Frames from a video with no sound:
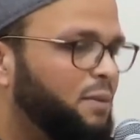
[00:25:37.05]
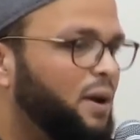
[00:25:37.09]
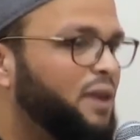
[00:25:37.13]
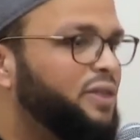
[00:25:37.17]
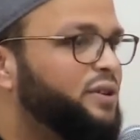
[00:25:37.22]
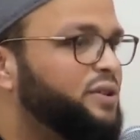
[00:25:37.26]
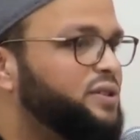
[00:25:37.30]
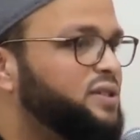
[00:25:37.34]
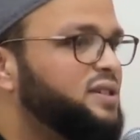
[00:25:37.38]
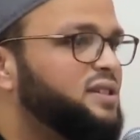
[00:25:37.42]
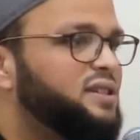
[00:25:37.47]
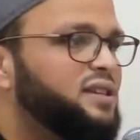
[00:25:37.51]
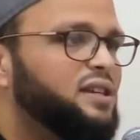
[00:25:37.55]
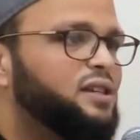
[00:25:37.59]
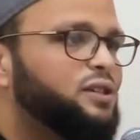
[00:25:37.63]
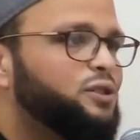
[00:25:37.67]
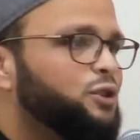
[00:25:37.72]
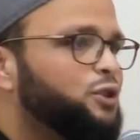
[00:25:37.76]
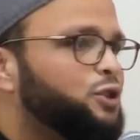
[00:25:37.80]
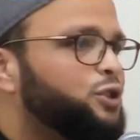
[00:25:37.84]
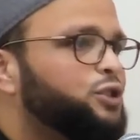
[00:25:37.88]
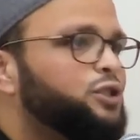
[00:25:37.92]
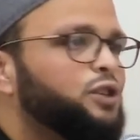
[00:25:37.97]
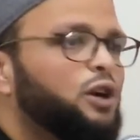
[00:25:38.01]
Brothers and
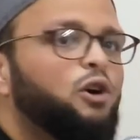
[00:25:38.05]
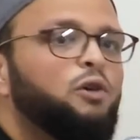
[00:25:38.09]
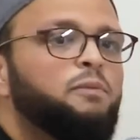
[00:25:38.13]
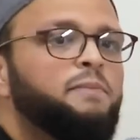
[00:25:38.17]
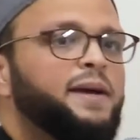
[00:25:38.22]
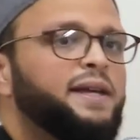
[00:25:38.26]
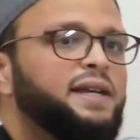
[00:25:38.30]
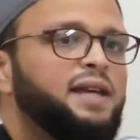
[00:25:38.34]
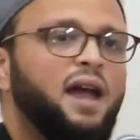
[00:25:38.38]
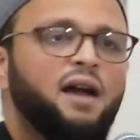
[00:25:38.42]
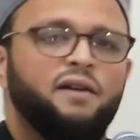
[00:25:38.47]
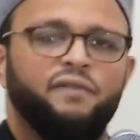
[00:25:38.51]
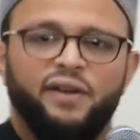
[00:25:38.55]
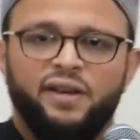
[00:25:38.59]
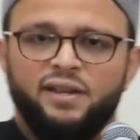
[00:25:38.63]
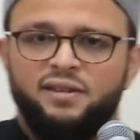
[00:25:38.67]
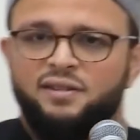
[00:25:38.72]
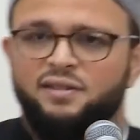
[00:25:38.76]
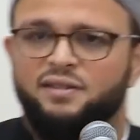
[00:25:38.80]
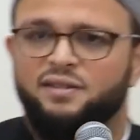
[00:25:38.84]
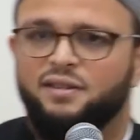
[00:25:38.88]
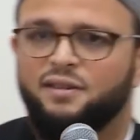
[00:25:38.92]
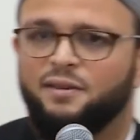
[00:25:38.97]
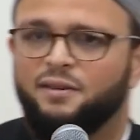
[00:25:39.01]
sisters, so many of
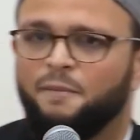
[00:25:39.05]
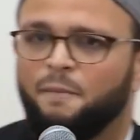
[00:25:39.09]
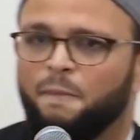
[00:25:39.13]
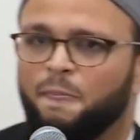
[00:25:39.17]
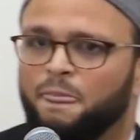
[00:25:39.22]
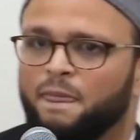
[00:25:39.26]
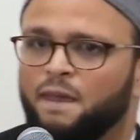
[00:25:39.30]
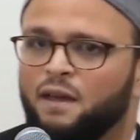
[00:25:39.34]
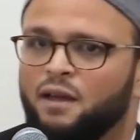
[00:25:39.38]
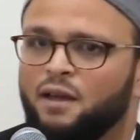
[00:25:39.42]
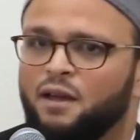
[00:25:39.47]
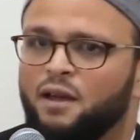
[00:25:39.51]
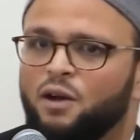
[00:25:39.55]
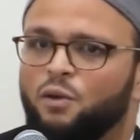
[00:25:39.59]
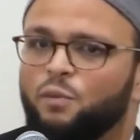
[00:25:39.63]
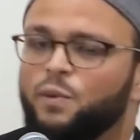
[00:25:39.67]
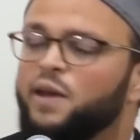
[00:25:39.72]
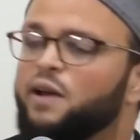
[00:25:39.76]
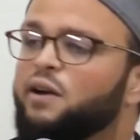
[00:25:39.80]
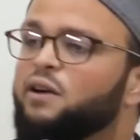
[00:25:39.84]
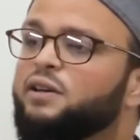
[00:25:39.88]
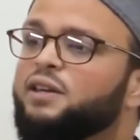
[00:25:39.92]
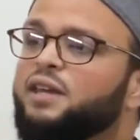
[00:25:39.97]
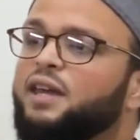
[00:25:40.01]
us,
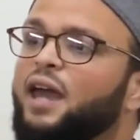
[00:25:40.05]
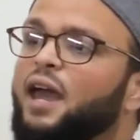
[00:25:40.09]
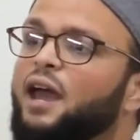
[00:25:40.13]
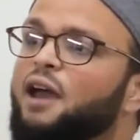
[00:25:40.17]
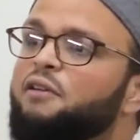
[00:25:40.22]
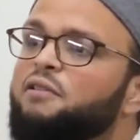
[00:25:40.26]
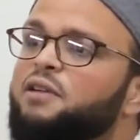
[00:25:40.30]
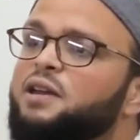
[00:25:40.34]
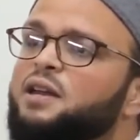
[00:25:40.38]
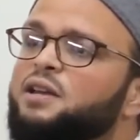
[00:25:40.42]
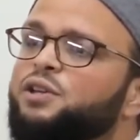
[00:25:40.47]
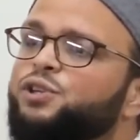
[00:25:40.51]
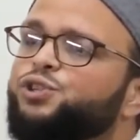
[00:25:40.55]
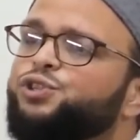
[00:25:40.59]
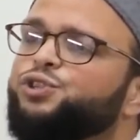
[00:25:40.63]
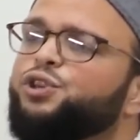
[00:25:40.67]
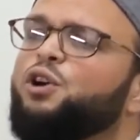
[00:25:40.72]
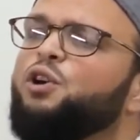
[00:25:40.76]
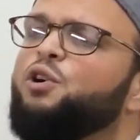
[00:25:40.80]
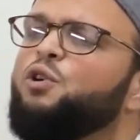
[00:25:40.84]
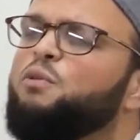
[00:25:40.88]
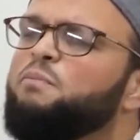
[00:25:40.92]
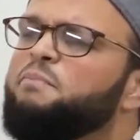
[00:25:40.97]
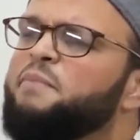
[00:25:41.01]
we are carrying
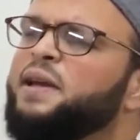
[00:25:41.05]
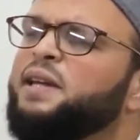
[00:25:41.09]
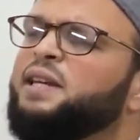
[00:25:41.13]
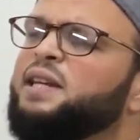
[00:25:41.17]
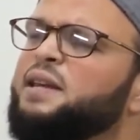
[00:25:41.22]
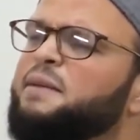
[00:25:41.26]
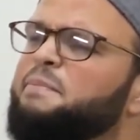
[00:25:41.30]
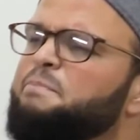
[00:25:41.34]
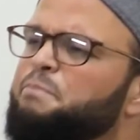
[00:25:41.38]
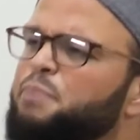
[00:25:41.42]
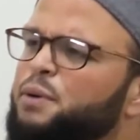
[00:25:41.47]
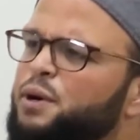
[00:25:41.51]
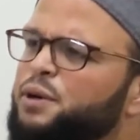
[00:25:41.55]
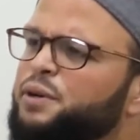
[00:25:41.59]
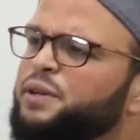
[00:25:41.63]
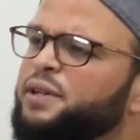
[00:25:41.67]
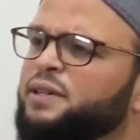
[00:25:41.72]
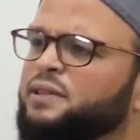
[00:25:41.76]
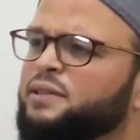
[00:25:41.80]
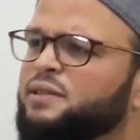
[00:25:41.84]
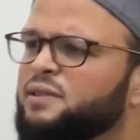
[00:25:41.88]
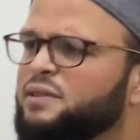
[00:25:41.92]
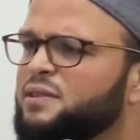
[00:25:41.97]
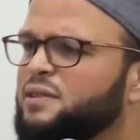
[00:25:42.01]
so many
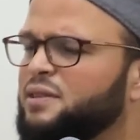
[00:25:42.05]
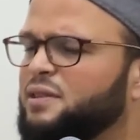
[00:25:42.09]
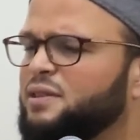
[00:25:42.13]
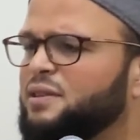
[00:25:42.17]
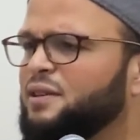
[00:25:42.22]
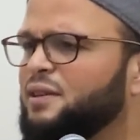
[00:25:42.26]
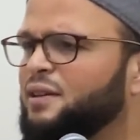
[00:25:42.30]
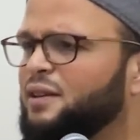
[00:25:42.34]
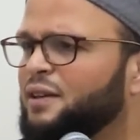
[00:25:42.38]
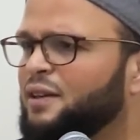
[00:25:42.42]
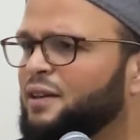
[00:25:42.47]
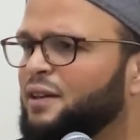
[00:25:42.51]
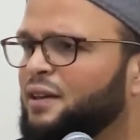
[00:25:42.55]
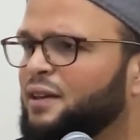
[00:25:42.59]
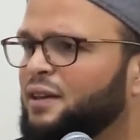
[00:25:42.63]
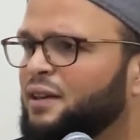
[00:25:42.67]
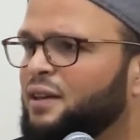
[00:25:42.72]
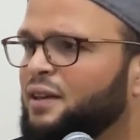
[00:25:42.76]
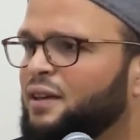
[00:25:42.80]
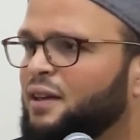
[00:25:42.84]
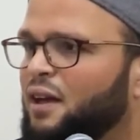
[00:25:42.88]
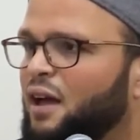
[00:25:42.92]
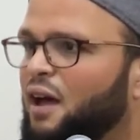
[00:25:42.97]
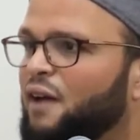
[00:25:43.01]
burdens
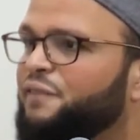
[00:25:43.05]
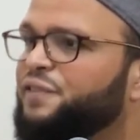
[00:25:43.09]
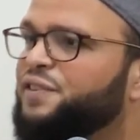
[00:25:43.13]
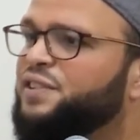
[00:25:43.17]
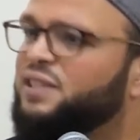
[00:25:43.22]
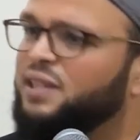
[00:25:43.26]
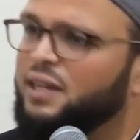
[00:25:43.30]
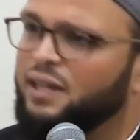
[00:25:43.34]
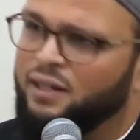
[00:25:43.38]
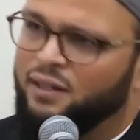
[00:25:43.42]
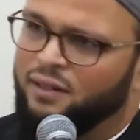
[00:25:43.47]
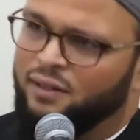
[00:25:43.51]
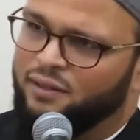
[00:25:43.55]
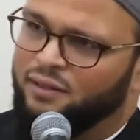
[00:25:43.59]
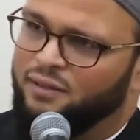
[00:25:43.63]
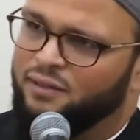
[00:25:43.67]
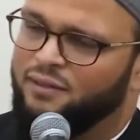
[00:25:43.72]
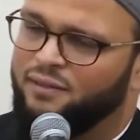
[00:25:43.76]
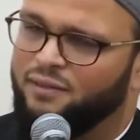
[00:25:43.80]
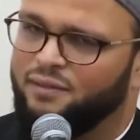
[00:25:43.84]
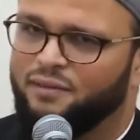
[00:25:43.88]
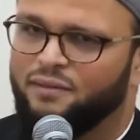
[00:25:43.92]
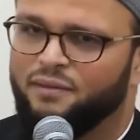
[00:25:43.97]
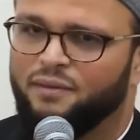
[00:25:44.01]
of sin,
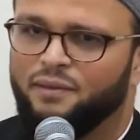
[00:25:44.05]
